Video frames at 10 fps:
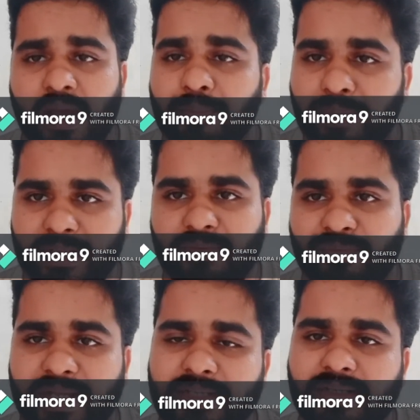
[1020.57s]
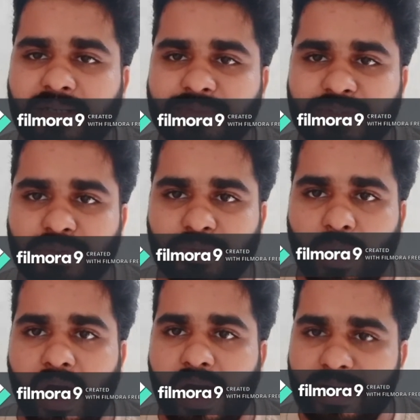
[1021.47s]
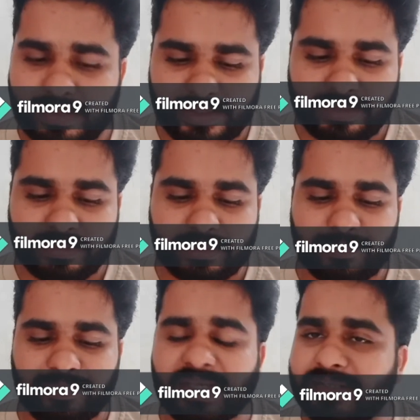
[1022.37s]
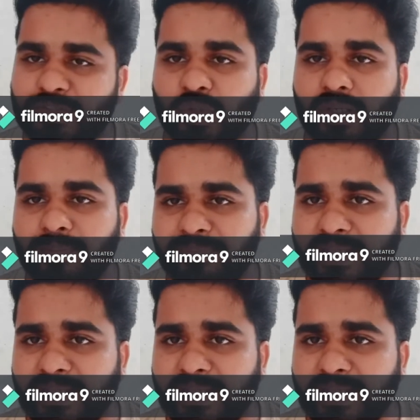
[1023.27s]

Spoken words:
But when it comes to art and ritual,